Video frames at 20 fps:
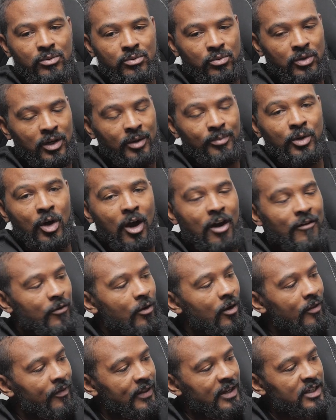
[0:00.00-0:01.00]
rubbed off
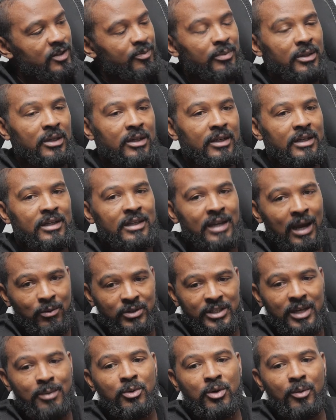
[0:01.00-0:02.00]
on this book, and I
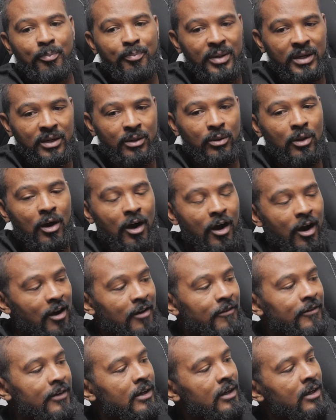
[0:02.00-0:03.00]
was able to peel
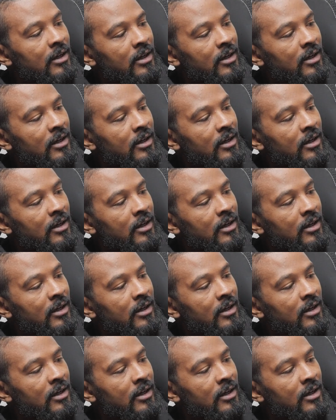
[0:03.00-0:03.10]
off,